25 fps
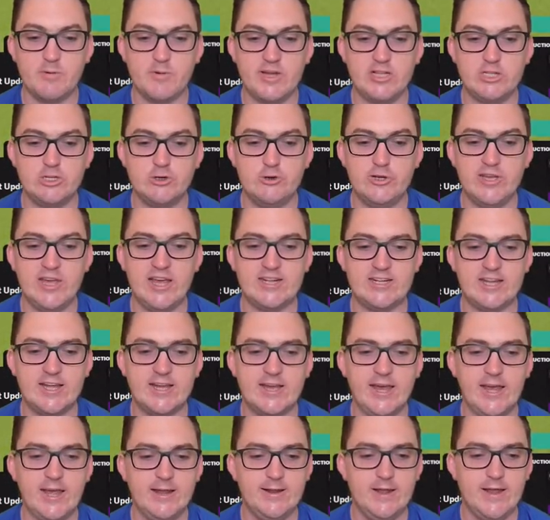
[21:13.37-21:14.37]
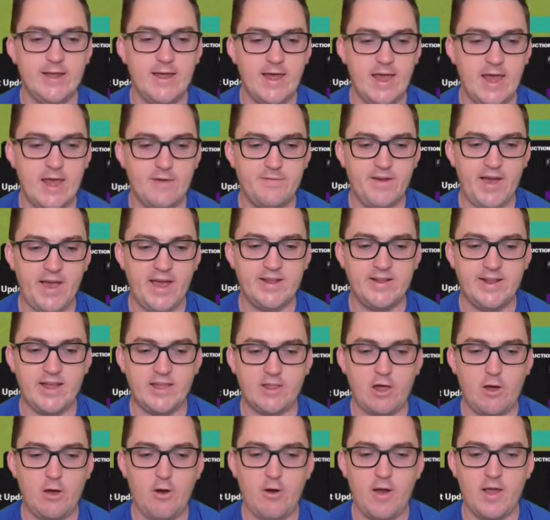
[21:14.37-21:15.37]
But we do yet again have
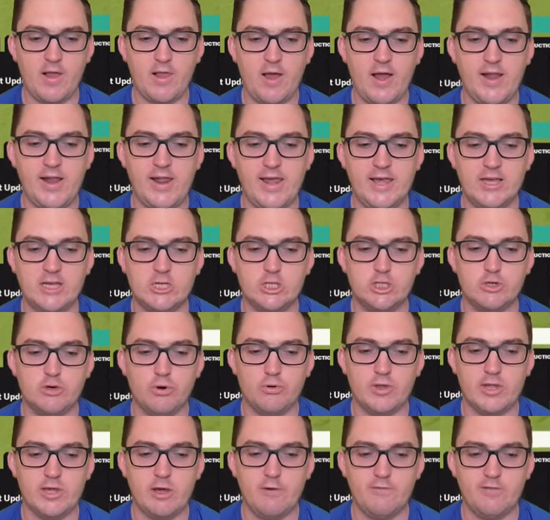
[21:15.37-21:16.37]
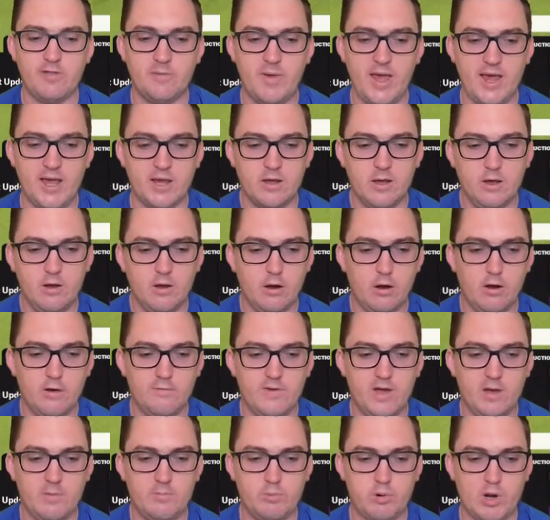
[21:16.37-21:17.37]
another highlight here shortly off the back
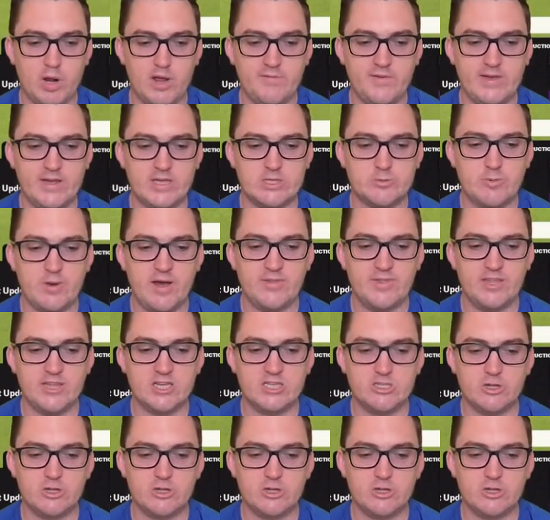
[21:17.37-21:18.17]
of a previous one.